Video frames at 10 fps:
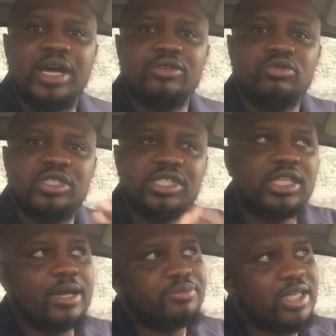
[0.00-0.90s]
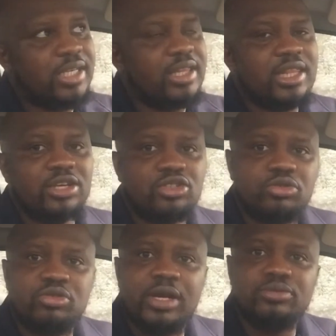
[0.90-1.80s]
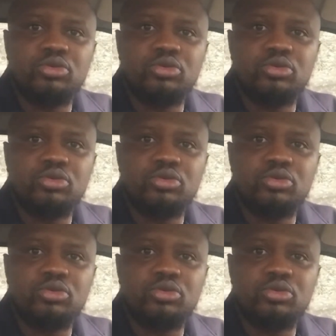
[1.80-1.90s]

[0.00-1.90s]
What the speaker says: and you see them taking their children